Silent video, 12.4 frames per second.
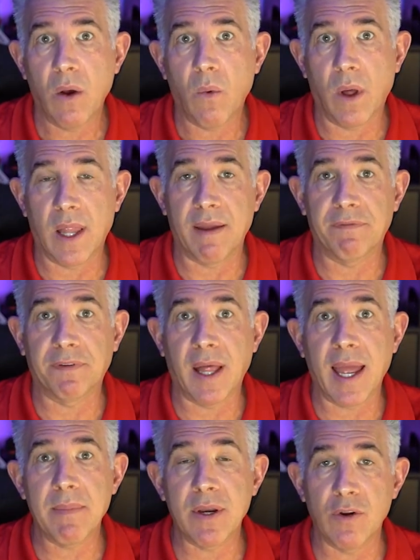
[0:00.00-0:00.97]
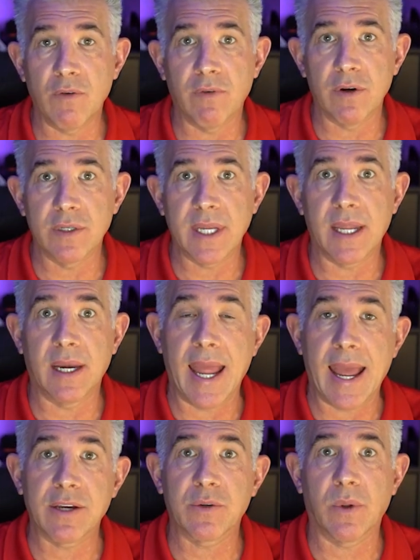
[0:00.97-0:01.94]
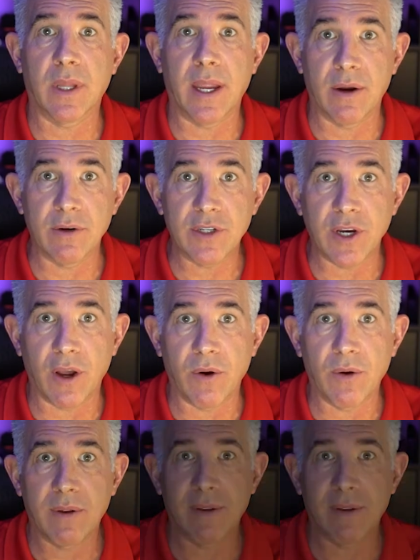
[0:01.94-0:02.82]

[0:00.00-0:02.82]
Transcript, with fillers: while I fly maneuvers in an actual air show.